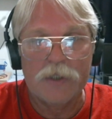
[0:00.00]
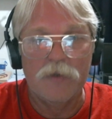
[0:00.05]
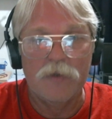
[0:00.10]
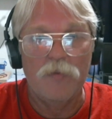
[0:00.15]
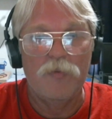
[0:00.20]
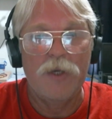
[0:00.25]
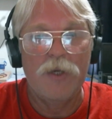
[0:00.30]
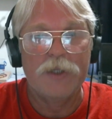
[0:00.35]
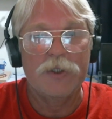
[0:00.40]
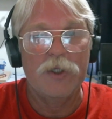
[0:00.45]

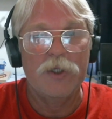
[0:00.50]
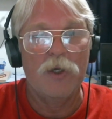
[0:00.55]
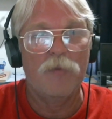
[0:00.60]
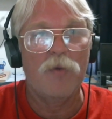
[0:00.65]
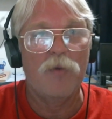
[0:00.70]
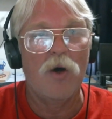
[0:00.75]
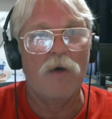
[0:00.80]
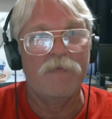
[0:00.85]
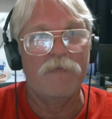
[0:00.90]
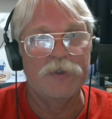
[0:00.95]
and picked it up
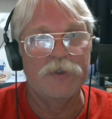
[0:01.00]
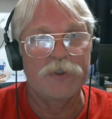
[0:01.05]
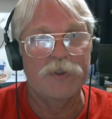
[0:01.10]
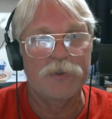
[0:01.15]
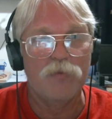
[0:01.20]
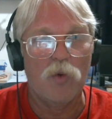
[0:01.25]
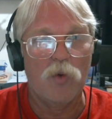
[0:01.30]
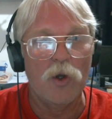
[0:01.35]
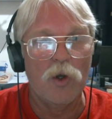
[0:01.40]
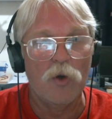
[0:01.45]
off of the
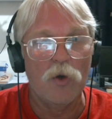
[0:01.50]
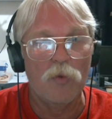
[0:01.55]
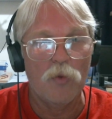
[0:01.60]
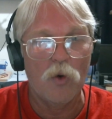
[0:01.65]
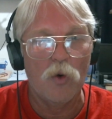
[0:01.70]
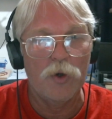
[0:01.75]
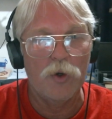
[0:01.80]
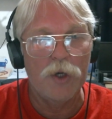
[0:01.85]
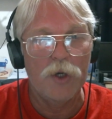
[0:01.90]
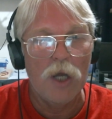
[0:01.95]
spoil
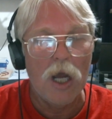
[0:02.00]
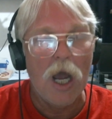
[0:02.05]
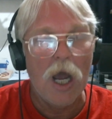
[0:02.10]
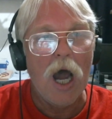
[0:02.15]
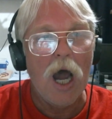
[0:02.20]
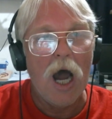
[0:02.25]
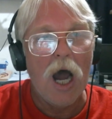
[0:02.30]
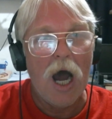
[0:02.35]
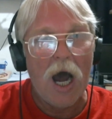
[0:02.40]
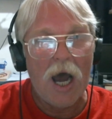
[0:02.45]
board,
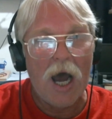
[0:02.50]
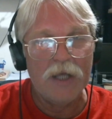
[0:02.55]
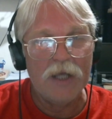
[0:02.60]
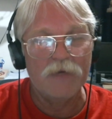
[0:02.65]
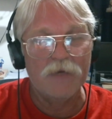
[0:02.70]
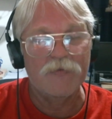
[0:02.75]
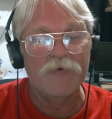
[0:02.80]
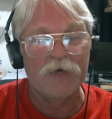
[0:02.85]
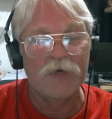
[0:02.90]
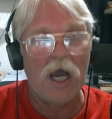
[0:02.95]
I
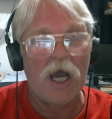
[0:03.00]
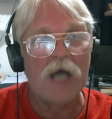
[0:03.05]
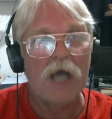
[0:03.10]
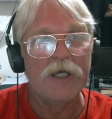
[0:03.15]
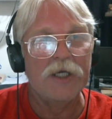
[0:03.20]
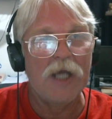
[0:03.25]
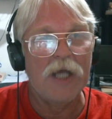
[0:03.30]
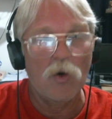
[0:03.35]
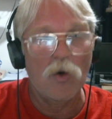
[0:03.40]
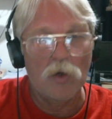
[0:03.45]
had
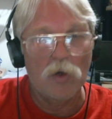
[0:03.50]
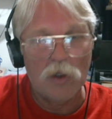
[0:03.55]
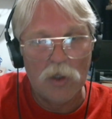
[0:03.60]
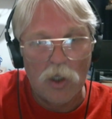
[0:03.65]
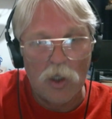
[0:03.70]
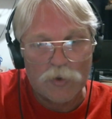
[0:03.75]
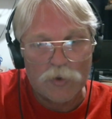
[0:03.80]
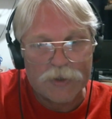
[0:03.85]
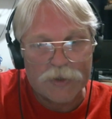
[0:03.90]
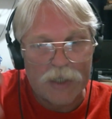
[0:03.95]
forgotten how
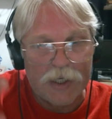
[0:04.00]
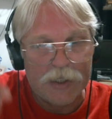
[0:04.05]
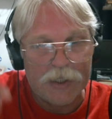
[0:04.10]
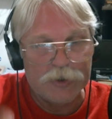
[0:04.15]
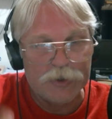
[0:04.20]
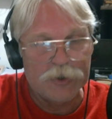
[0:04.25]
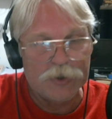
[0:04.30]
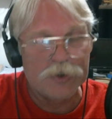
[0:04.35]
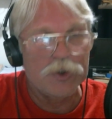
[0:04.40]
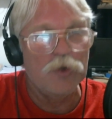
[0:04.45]
close I
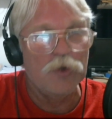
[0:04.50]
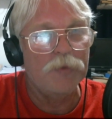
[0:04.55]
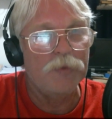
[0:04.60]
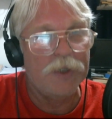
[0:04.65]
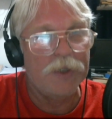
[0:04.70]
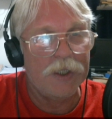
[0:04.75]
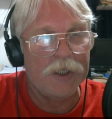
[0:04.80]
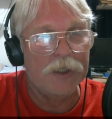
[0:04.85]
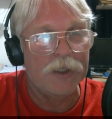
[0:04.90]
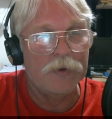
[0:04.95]
had
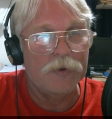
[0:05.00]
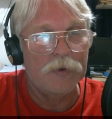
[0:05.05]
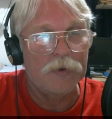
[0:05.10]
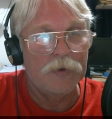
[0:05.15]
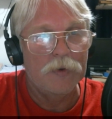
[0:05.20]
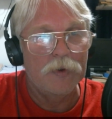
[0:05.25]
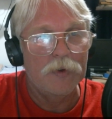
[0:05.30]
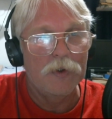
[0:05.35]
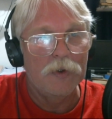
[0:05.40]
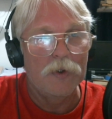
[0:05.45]
zoomed in
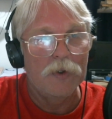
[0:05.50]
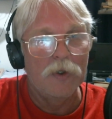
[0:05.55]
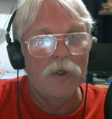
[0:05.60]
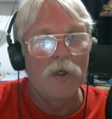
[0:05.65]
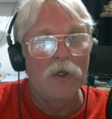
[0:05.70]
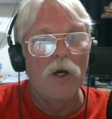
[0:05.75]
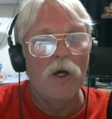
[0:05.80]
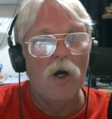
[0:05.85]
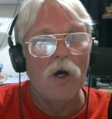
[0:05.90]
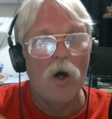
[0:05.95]

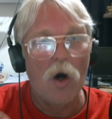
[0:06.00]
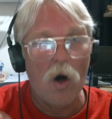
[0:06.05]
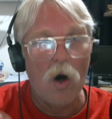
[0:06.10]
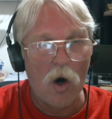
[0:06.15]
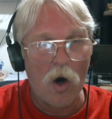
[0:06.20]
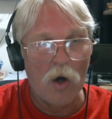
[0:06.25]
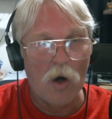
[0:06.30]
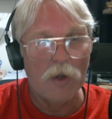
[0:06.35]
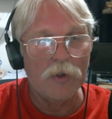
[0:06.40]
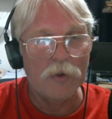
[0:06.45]

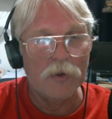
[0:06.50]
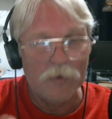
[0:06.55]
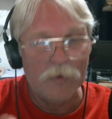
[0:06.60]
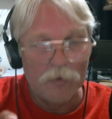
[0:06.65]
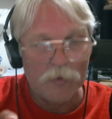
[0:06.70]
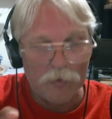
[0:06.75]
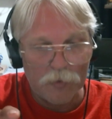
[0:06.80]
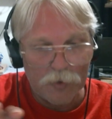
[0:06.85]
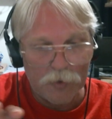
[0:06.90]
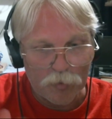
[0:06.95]
on
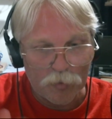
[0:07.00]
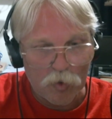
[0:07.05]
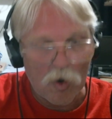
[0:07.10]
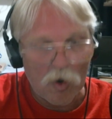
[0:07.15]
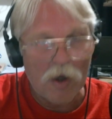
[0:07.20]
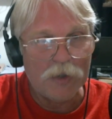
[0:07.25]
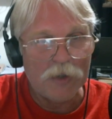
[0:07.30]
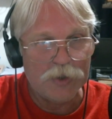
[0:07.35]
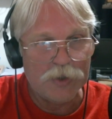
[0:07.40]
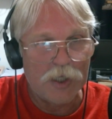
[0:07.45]
the
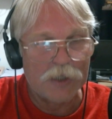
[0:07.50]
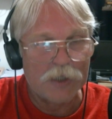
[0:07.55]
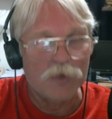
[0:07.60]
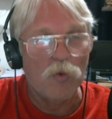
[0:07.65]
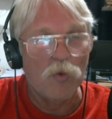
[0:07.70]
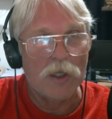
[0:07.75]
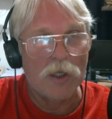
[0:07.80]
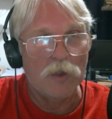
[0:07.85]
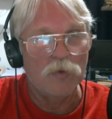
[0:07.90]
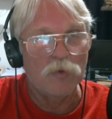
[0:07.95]
project
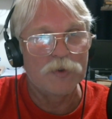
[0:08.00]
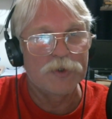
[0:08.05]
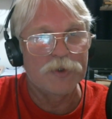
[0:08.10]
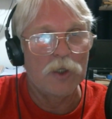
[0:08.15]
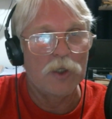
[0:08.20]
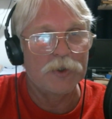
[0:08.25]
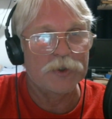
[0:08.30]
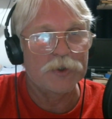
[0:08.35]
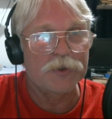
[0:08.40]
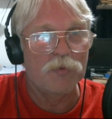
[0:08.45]
while it was
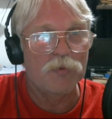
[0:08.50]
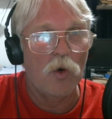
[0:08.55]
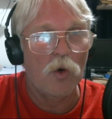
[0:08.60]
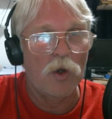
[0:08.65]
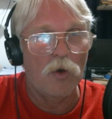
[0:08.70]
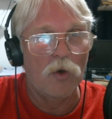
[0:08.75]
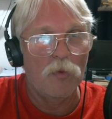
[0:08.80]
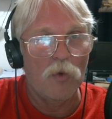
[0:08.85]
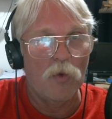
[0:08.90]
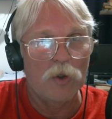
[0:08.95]
on the
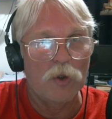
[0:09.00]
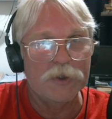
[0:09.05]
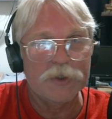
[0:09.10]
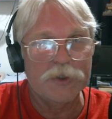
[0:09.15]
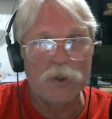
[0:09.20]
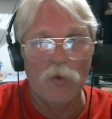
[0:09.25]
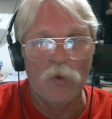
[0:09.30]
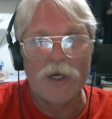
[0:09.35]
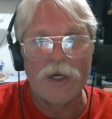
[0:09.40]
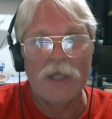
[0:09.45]
spoil board.
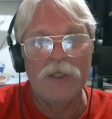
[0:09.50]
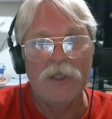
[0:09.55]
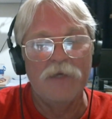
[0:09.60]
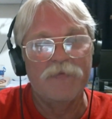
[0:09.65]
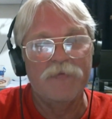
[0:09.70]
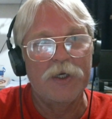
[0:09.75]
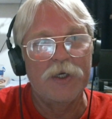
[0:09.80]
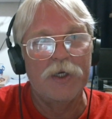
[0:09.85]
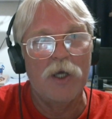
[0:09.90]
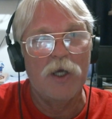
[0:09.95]
So when I
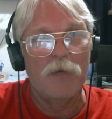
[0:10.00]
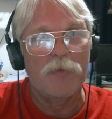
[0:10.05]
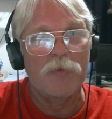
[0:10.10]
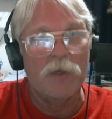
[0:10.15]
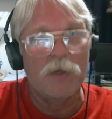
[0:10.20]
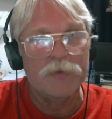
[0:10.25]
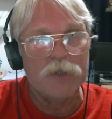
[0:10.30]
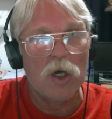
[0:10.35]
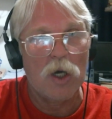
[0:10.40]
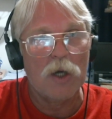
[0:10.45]
lifted it up and
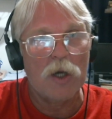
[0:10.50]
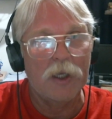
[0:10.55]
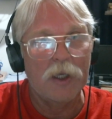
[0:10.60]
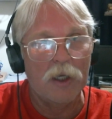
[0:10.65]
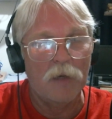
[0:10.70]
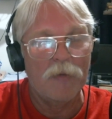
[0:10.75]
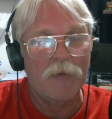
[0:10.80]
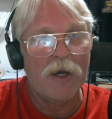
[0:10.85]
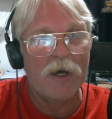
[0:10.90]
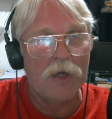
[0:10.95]
I'm talking
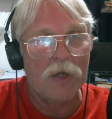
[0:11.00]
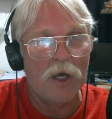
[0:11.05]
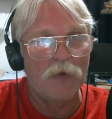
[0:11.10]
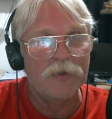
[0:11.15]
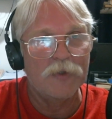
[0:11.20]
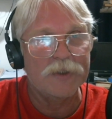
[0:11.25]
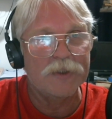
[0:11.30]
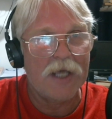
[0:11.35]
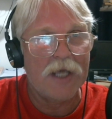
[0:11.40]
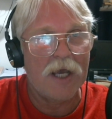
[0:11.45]
about how
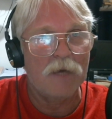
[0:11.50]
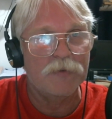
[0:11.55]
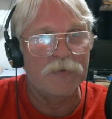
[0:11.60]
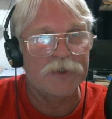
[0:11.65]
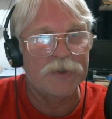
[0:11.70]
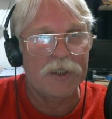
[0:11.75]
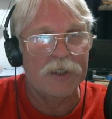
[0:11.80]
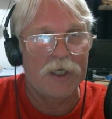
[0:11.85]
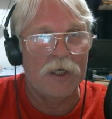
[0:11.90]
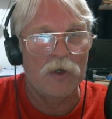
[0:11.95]
the tabs
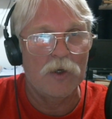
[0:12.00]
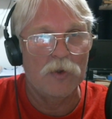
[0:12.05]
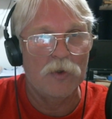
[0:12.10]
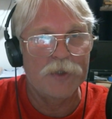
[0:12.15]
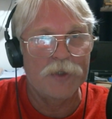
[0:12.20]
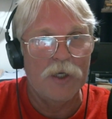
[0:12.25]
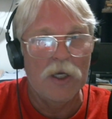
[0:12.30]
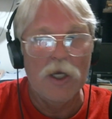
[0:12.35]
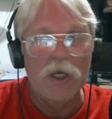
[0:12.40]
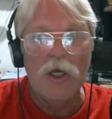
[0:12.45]
had
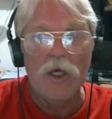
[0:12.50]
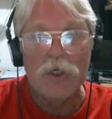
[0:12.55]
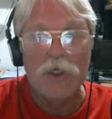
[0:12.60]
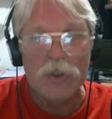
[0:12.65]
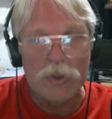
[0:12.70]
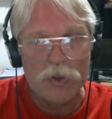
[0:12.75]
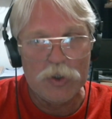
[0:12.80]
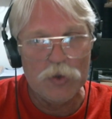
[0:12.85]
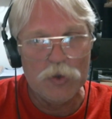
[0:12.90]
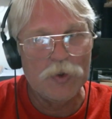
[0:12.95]
held,
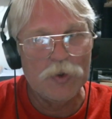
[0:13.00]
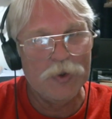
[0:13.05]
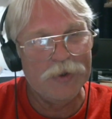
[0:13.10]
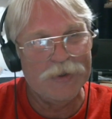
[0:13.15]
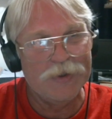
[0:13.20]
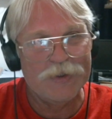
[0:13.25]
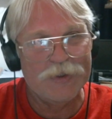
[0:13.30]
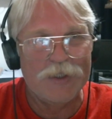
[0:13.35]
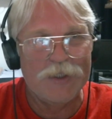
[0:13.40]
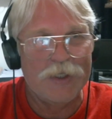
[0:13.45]
you
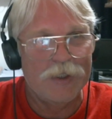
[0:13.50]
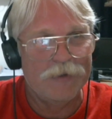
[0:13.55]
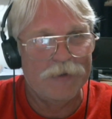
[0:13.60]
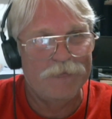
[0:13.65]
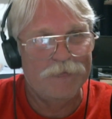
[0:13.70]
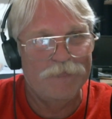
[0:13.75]
couldn't see it.